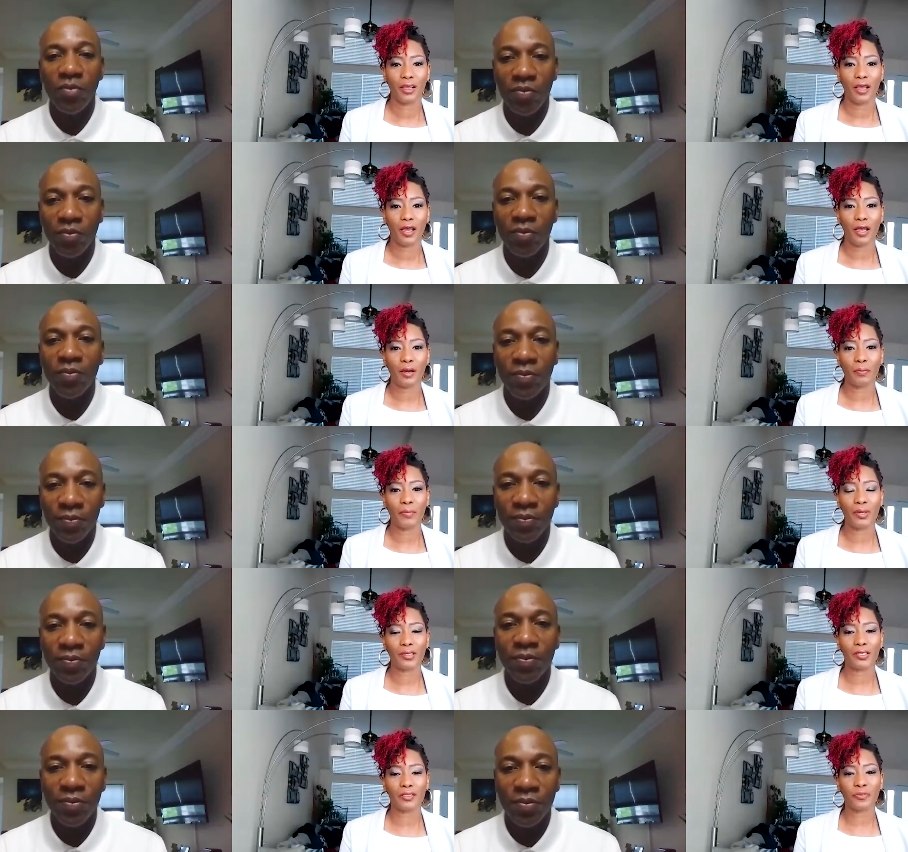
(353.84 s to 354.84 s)

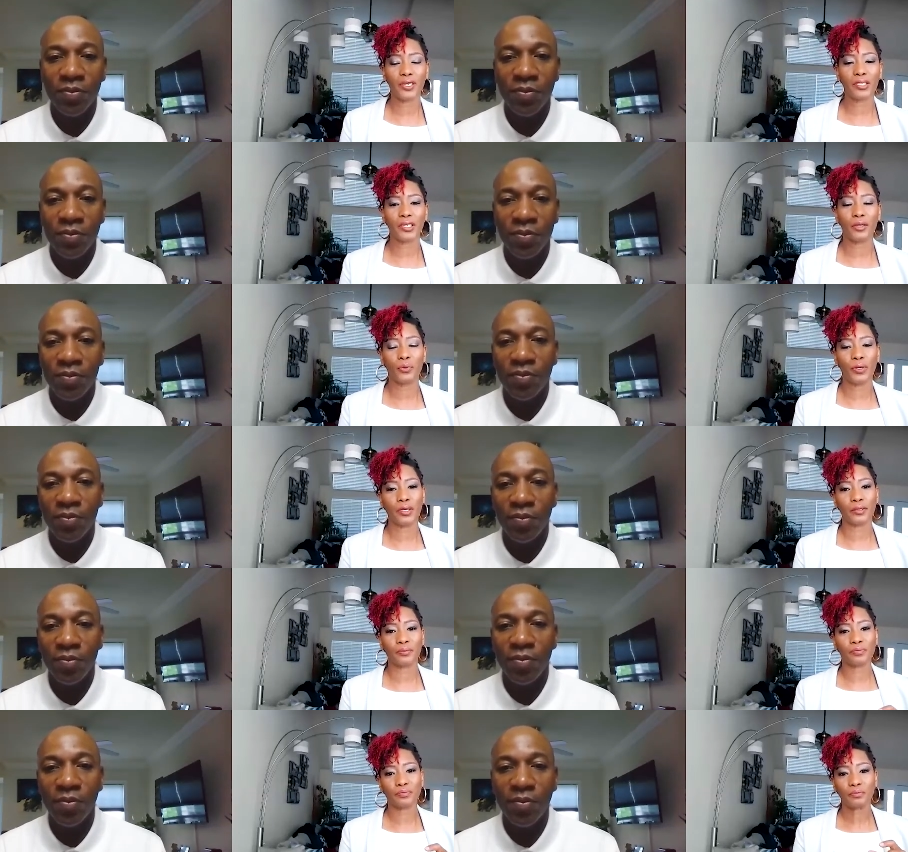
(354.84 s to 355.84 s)
Speaker 1: Because um, frankly,
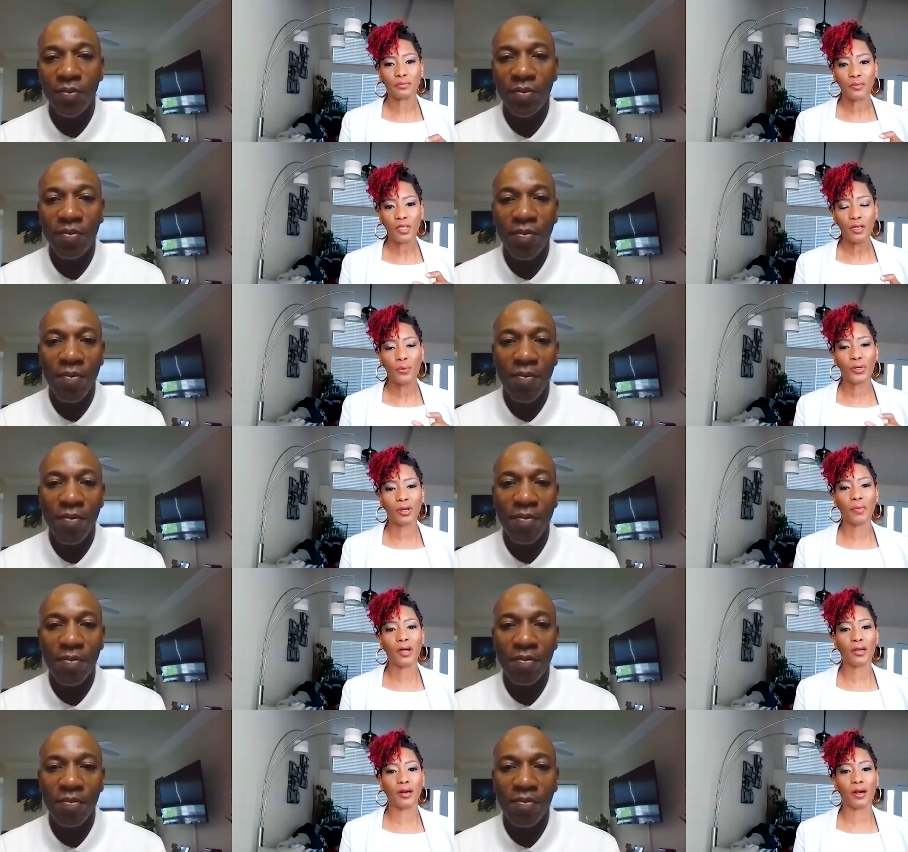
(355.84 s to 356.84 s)
when when
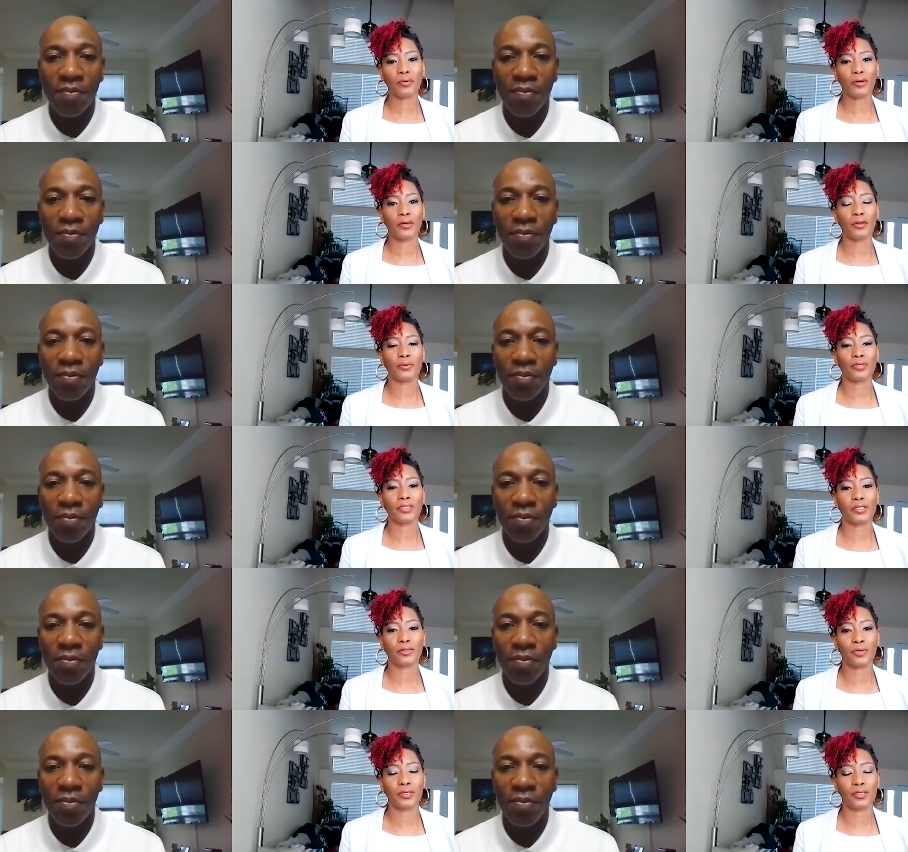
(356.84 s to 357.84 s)
Ahmaud Arbery
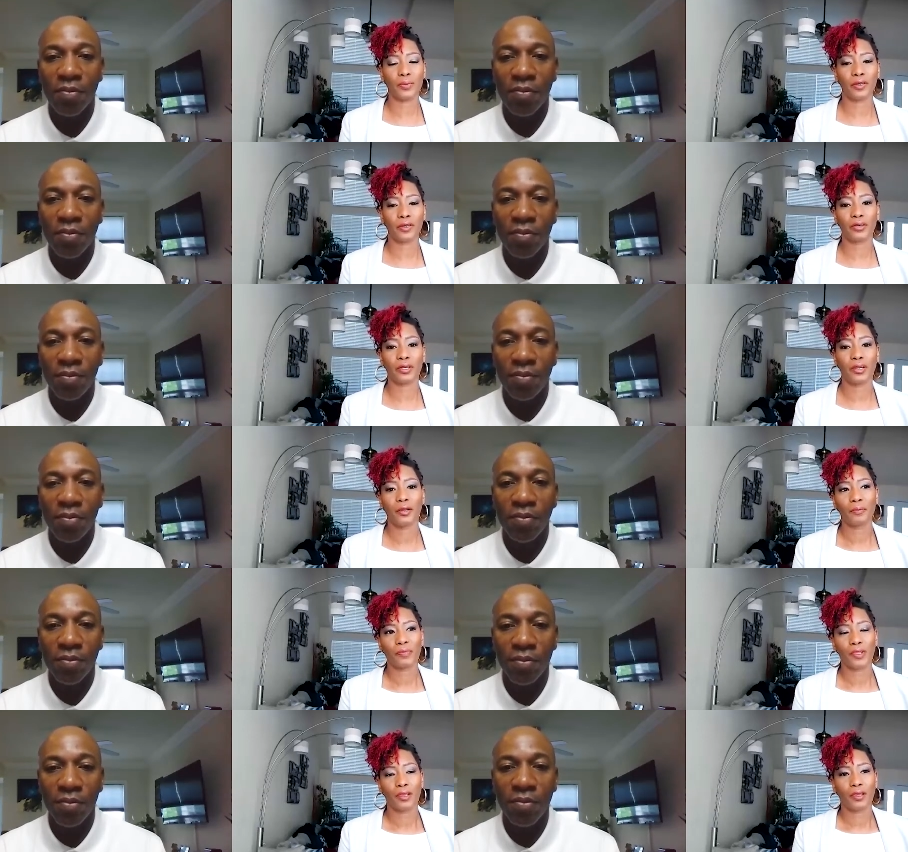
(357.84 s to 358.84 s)
was was murdered,
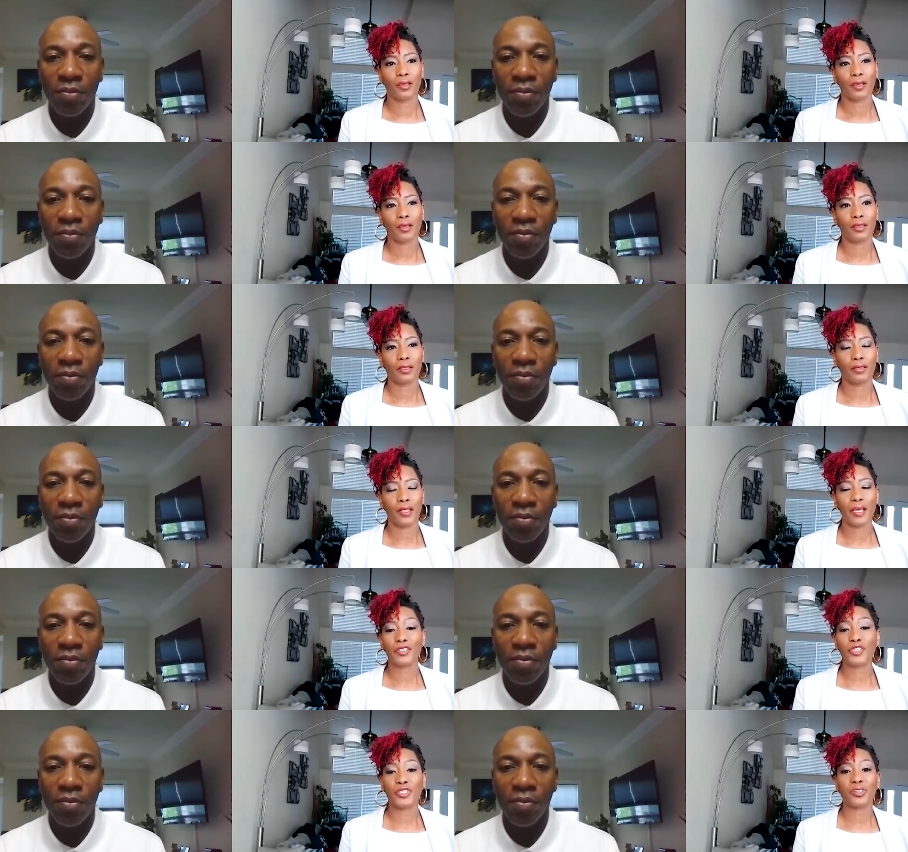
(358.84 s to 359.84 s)
that
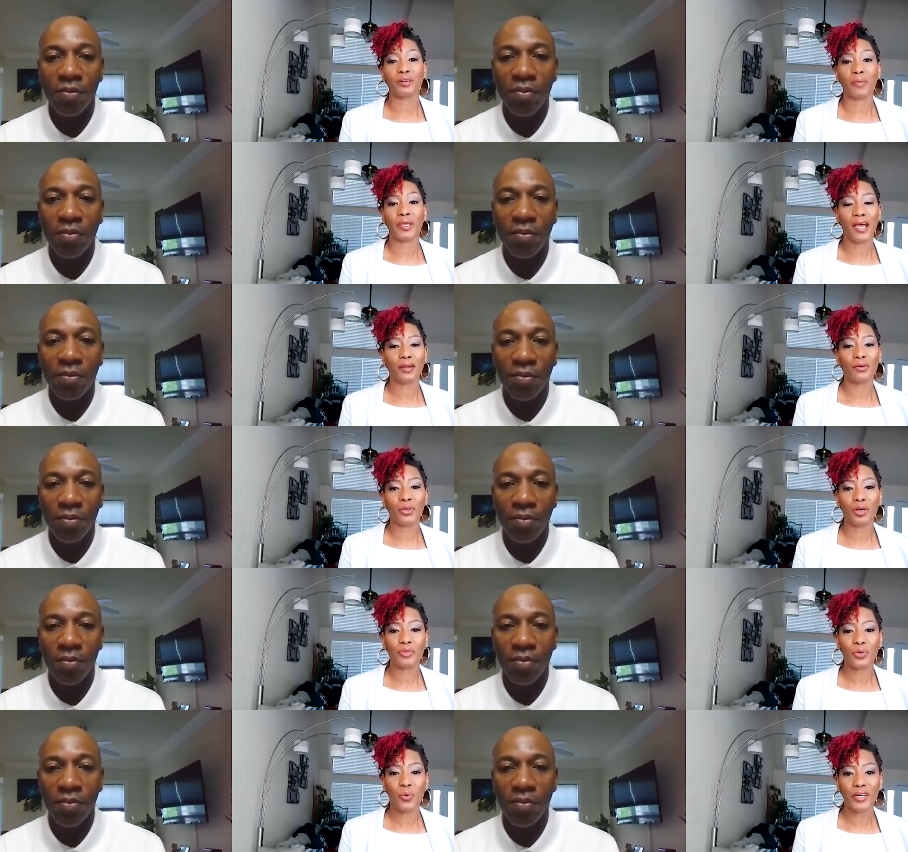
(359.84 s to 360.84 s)
shook me. I don't know
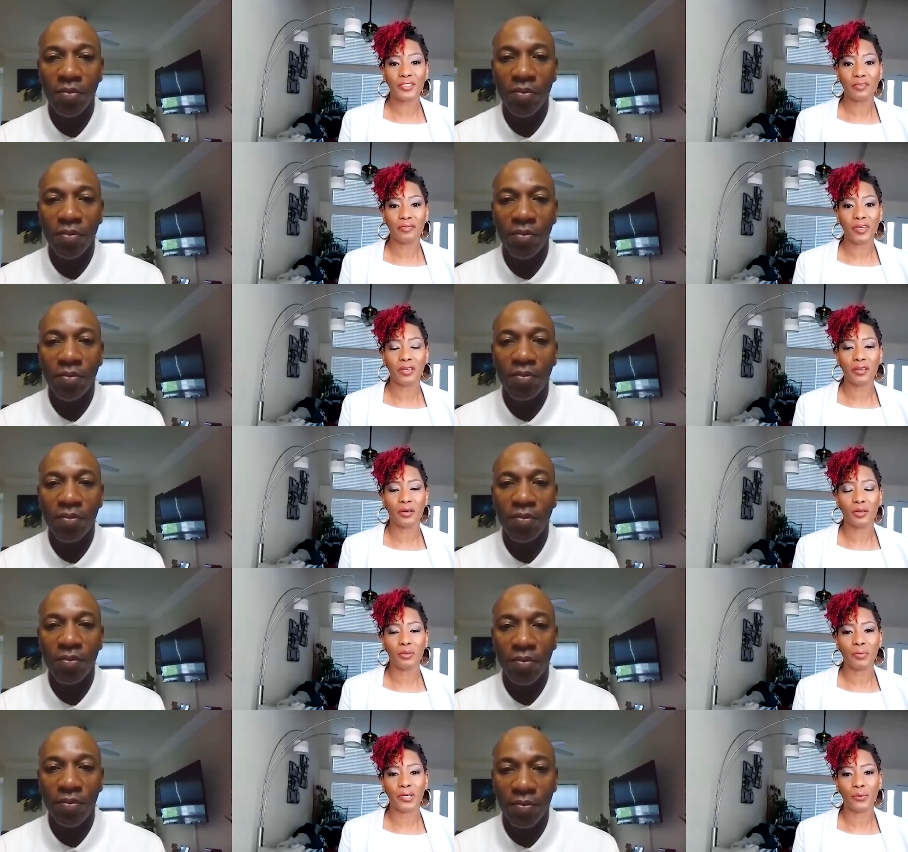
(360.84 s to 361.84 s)
if you watched the
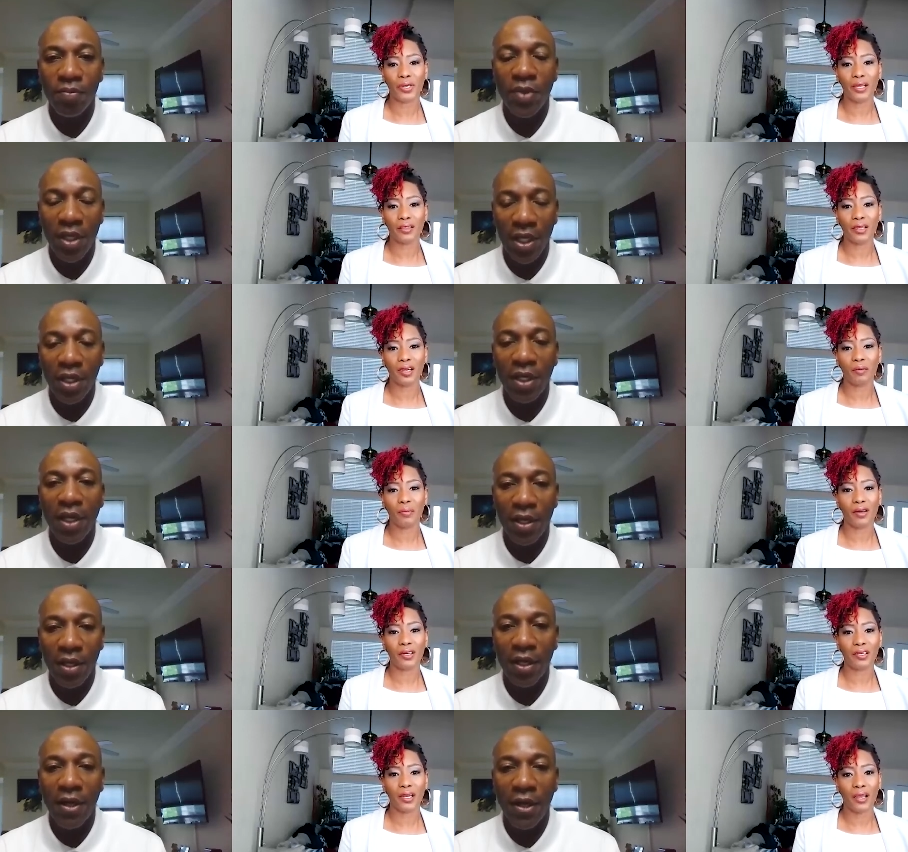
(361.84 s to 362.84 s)
video, but when I think about
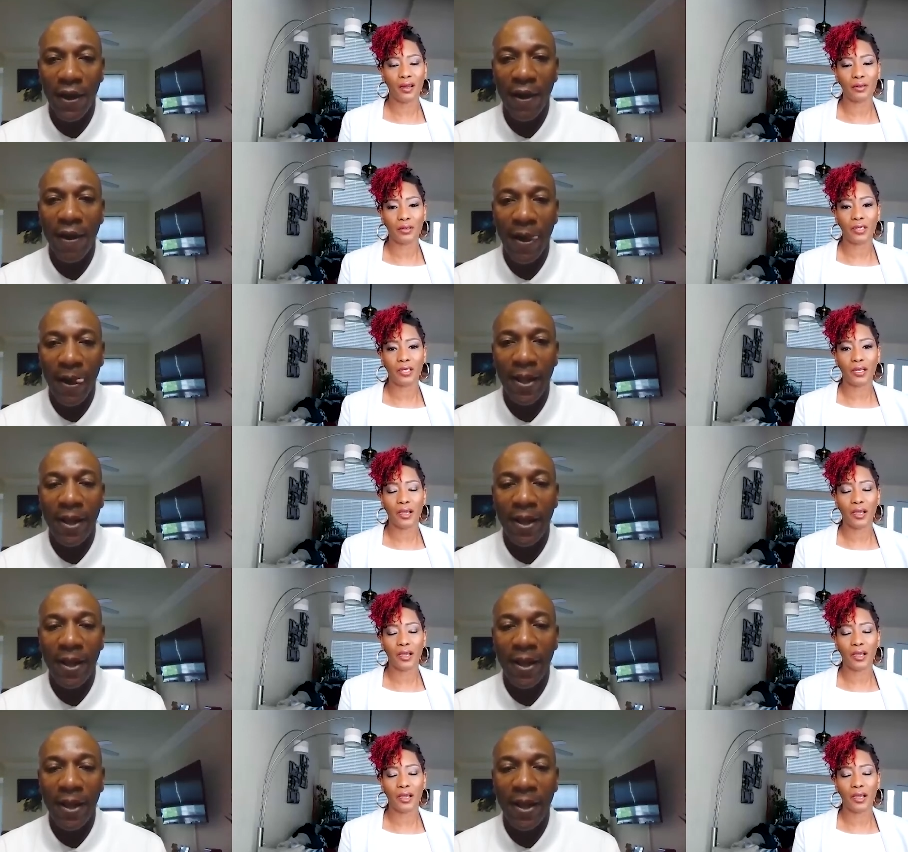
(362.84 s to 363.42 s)
it now, it